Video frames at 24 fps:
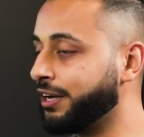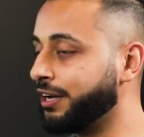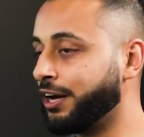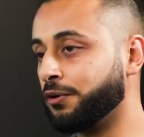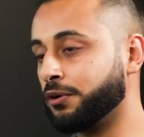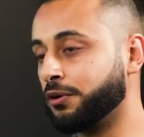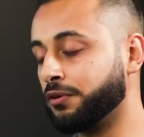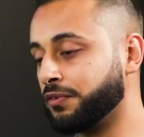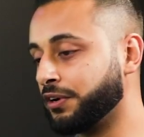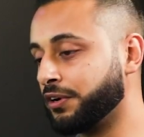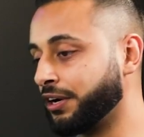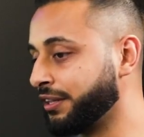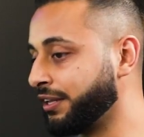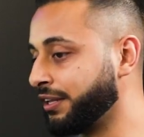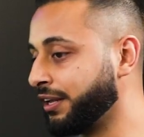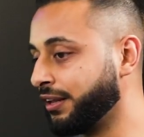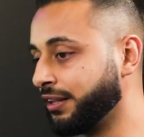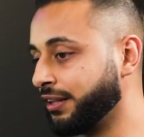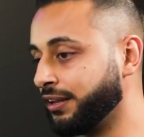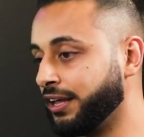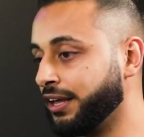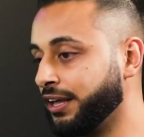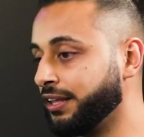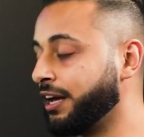However, at the end
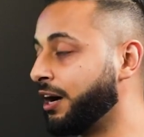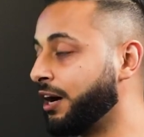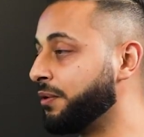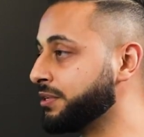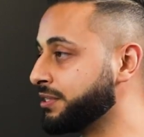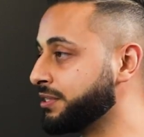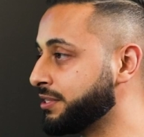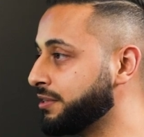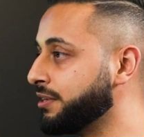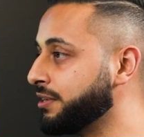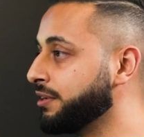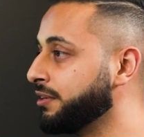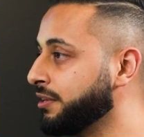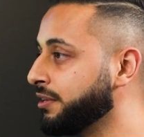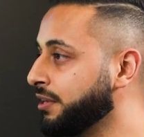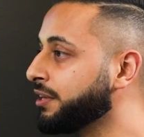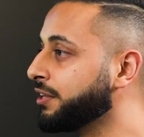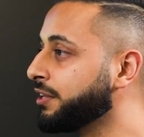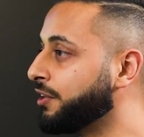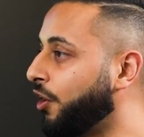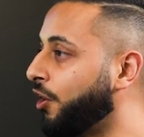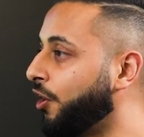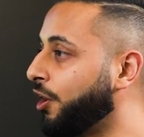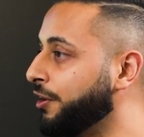of the day, that was the
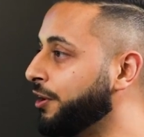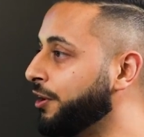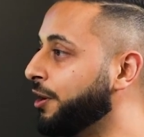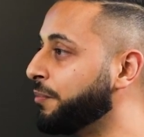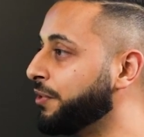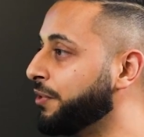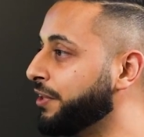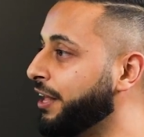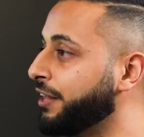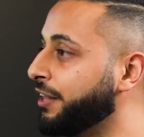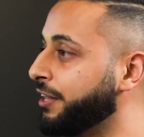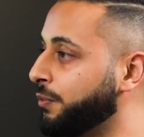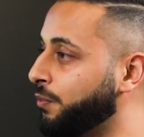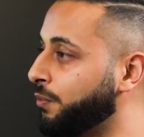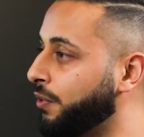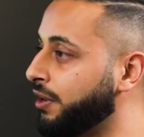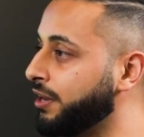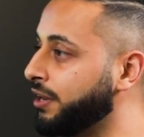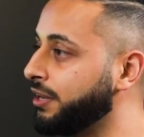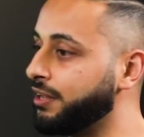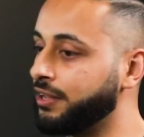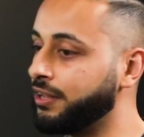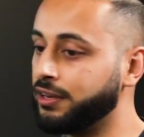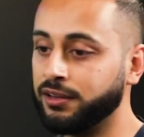hard number that they
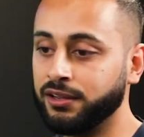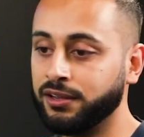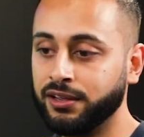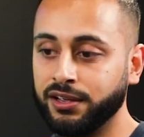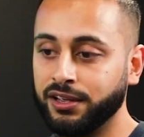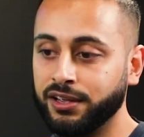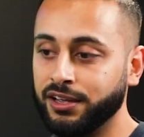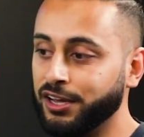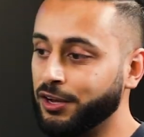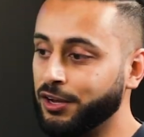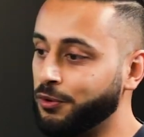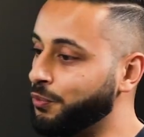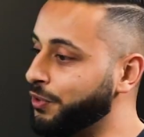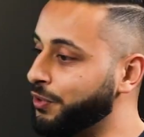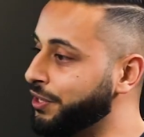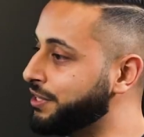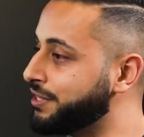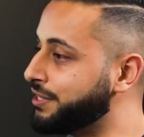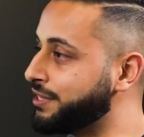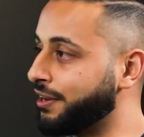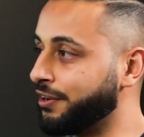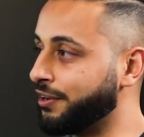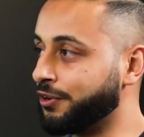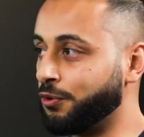wanted, and we
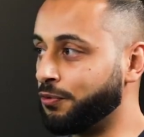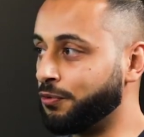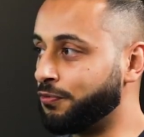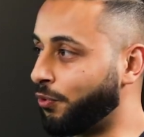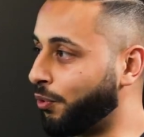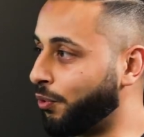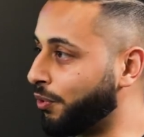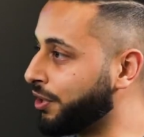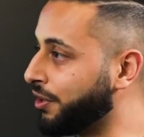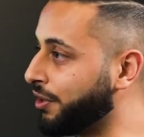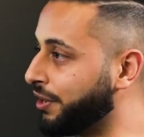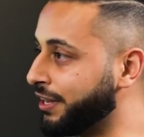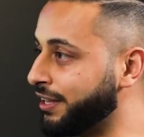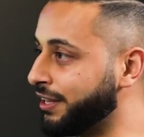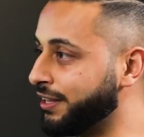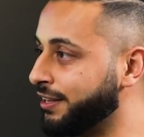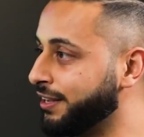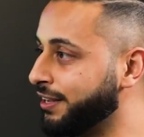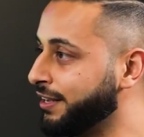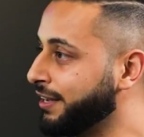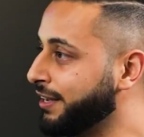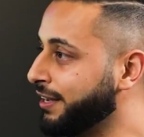decided to go forward on it.